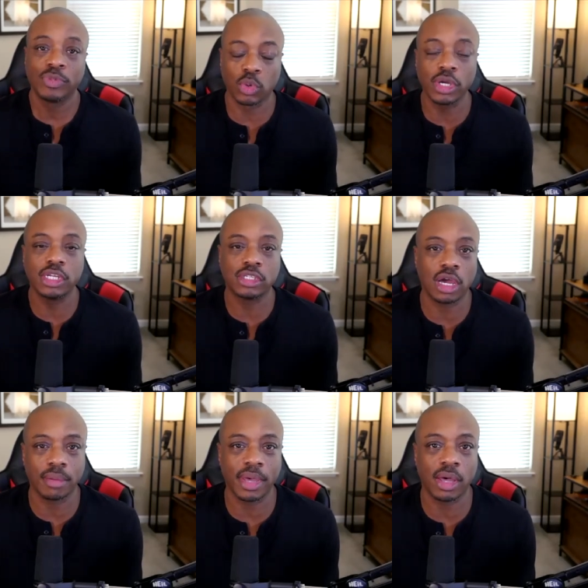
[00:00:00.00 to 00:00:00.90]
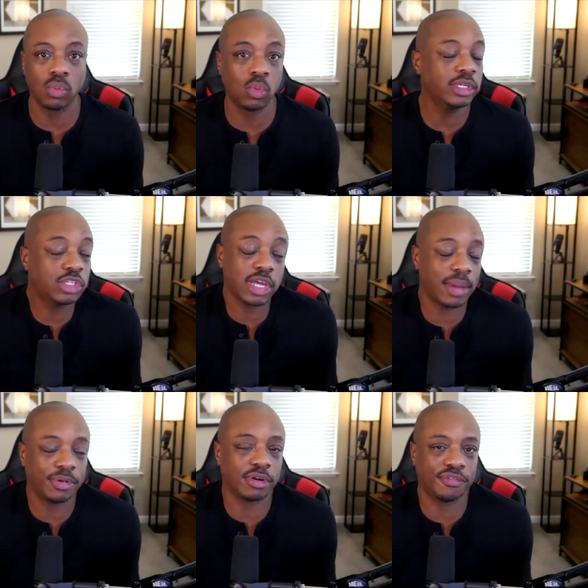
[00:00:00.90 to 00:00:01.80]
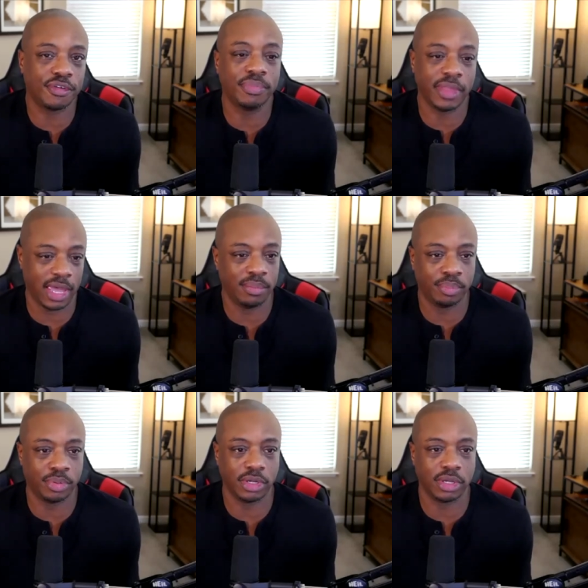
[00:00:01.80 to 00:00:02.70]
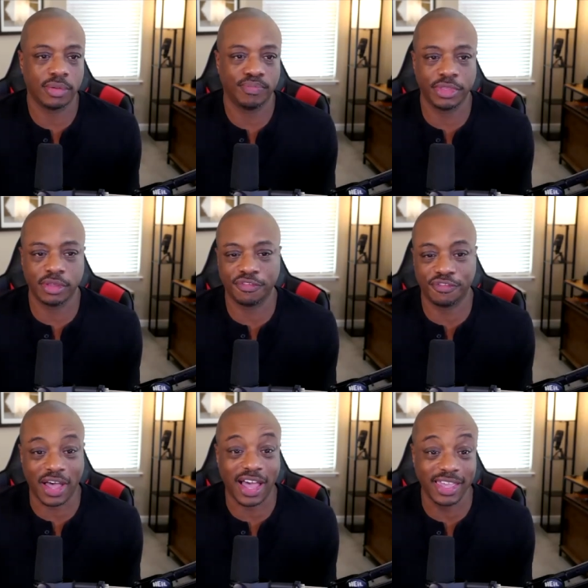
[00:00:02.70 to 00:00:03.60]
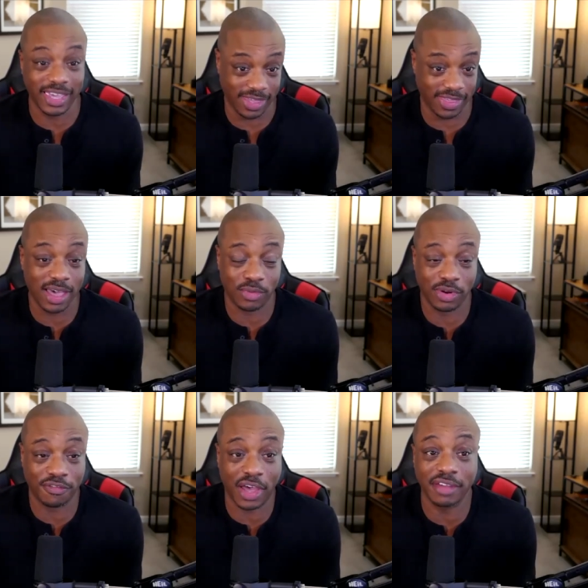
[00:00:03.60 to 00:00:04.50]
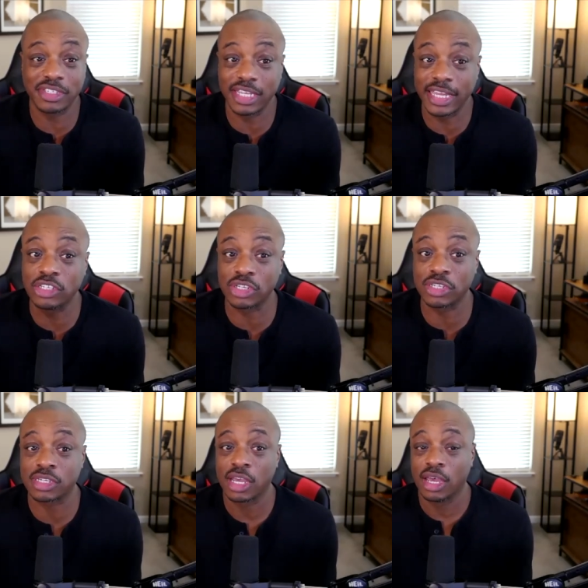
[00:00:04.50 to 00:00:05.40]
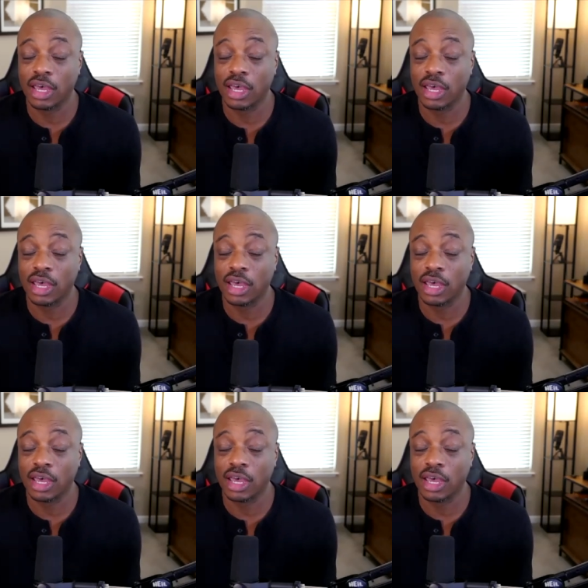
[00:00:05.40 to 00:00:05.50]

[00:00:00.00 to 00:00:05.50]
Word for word: We're going to talk about one chapter from that book the five yeah that one five stages